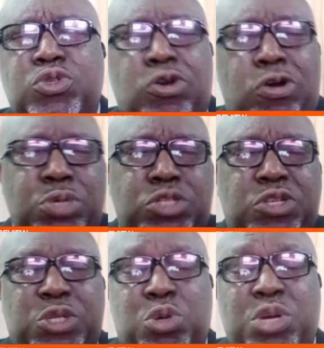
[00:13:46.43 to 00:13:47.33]
to come with
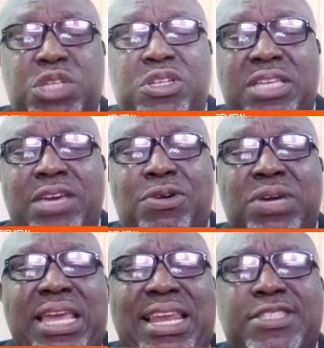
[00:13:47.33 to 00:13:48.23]
your stories and say,
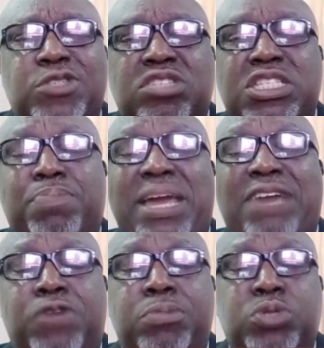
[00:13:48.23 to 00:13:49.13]
okay, let's give this
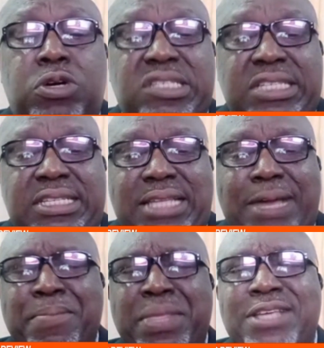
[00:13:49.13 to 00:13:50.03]
platform to our seats
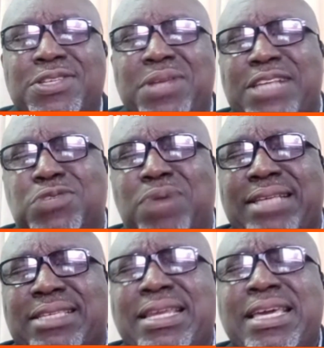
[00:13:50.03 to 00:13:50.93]
there. So that's why I
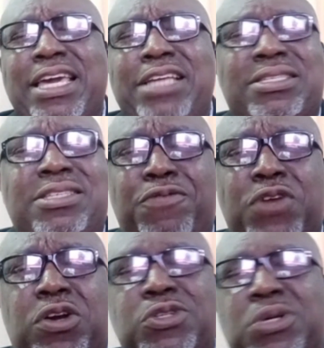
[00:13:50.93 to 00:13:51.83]
said it's difficult.